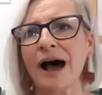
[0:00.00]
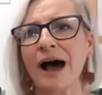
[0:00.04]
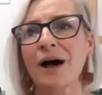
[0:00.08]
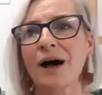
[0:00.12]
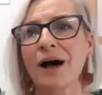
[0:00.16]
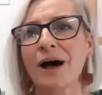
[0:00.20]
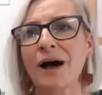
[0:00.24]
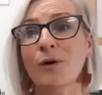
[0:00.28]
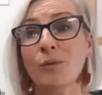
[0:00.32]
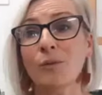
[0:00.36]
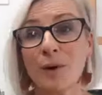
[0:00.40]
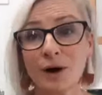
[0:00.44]

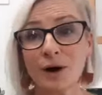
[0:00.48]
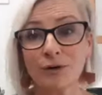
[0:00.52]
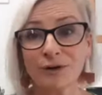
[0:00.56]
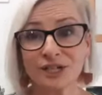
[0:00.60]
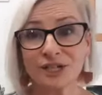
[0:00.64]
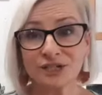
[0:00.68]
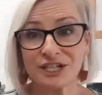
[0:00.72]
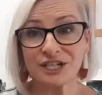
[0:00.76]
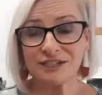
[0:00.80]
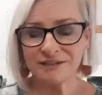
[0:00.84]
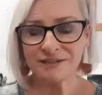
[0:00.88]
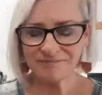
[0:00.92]
Well,
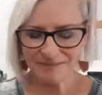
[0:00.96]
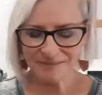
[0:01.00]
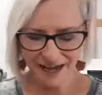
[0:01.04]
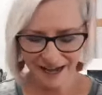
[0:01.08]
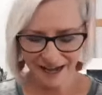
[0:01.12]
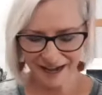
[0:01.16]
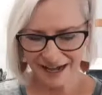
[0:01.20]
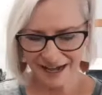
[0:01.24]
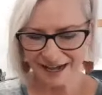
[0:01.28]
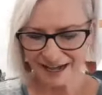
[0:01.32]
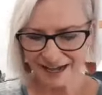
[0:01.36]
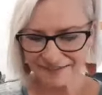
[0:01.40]
Richard,
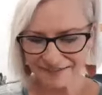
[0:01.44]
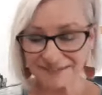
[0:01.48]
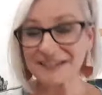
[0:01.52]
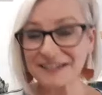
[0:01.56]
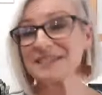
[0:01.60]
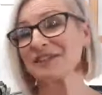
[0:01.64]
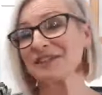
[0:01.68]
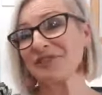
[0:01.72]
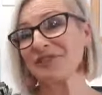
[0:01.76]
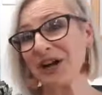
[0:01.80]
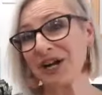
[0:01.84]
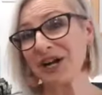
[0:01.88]

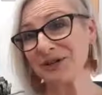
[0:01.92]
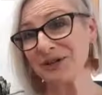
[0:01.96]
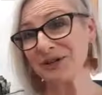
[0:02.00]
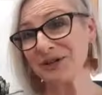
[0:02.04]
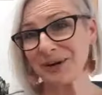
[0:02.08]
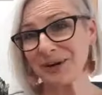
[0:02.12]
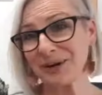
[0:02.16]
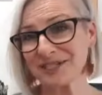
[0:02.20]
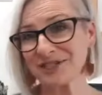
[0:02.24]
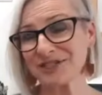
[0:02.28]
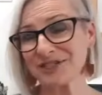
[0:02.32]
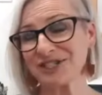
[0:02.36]
that's a very good
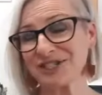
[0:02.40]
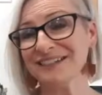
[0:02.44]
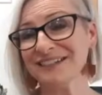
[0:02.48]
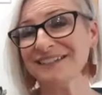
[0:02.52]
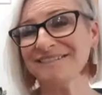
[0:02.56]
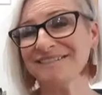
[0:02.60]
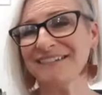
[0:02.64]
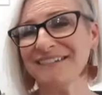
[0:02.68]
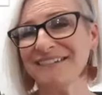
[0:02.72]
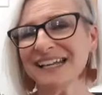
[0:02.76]
question.